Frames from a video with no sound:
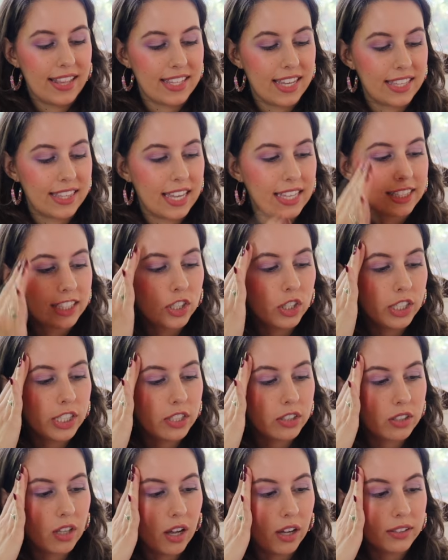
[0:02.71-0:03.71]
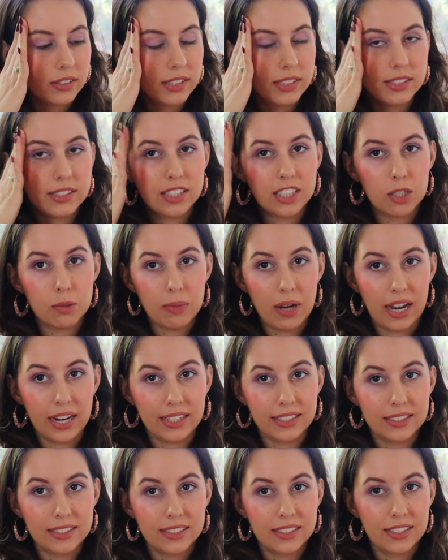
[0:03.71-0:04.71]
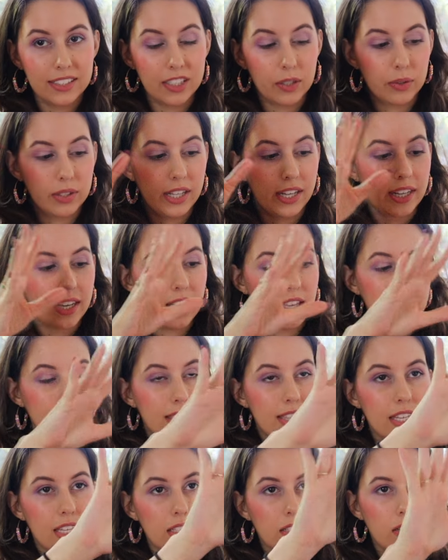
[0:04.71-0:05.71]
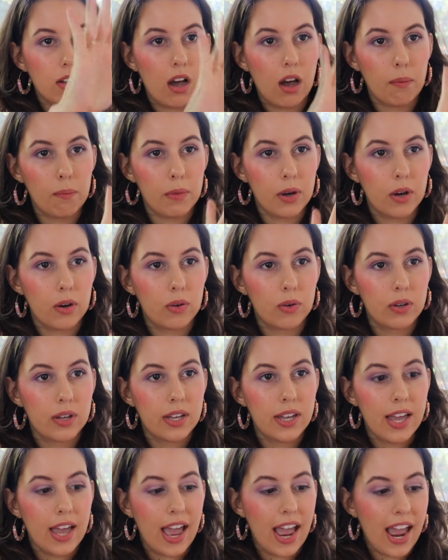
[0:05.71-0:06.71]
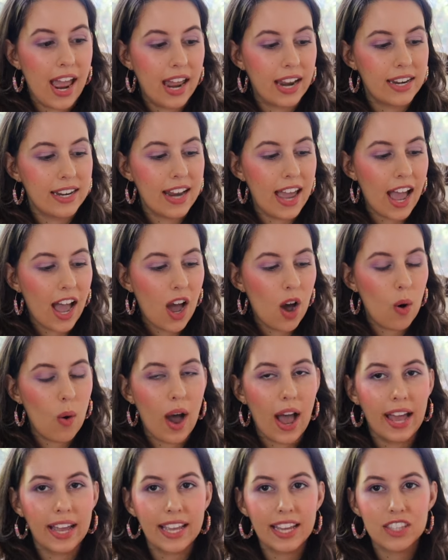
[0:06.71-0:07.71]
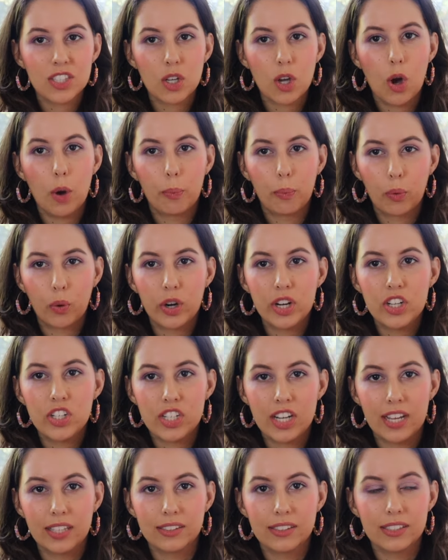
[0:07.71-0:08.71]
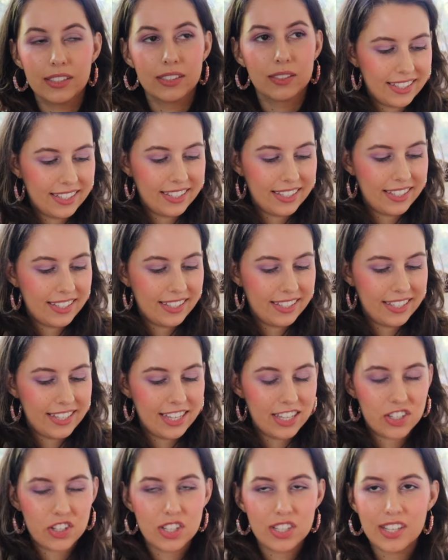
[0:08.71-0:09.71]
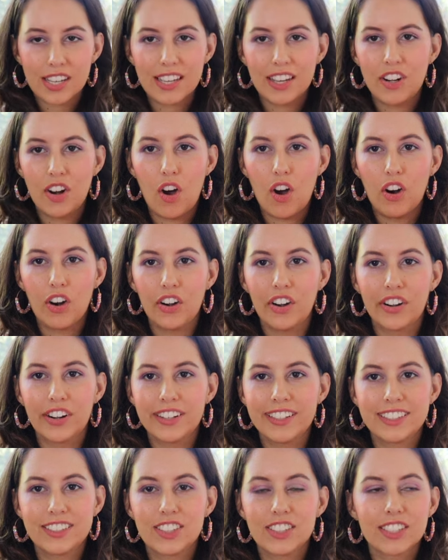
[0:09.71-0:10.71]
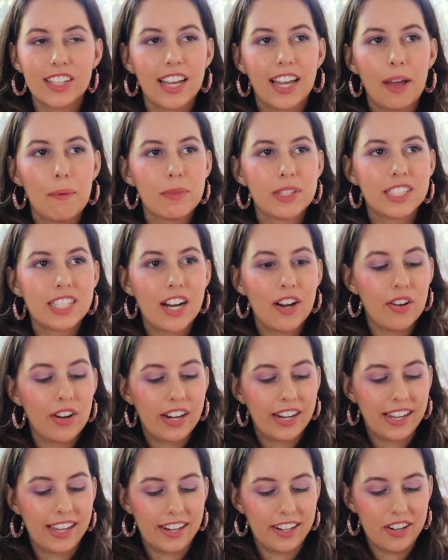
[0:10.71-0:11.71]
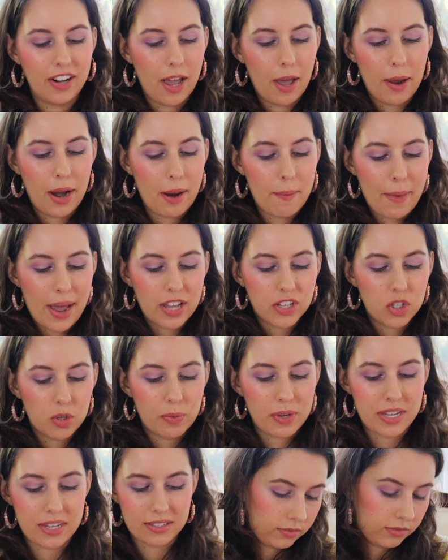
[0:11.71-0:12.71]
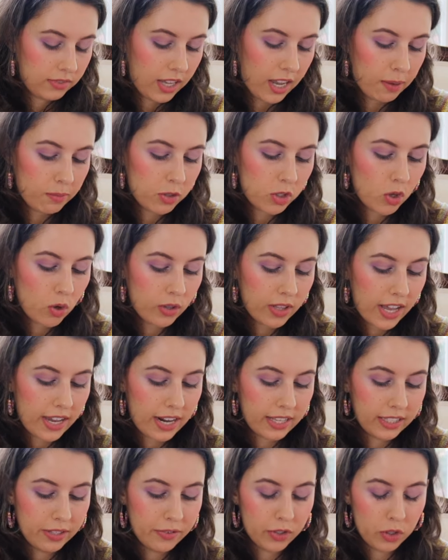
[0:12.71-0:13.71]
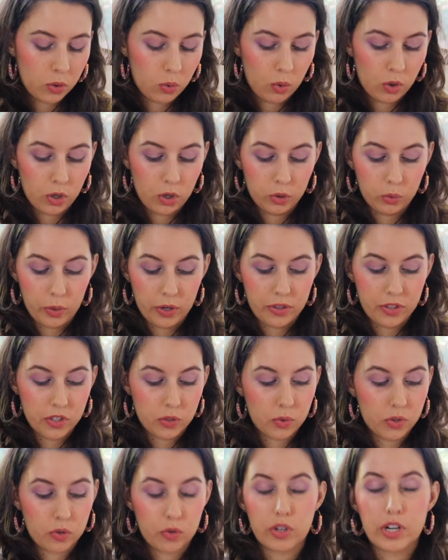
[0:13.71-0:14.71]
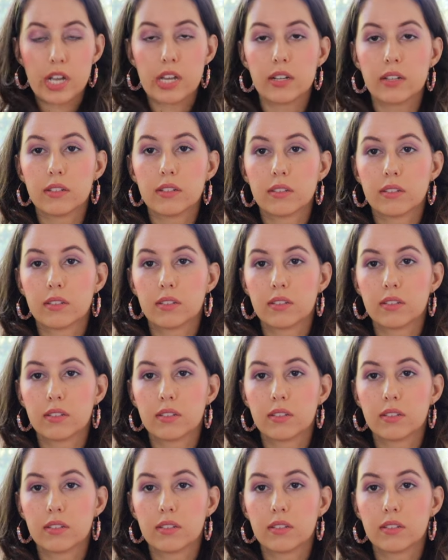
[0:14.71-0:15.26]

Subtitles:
Like, they literally thought this in their mind and they were like, this combo. And now I get to appreciate this. It's just like an art. It's just, I am staring at a masterpiece. I'm so glad I live in a world where this was created.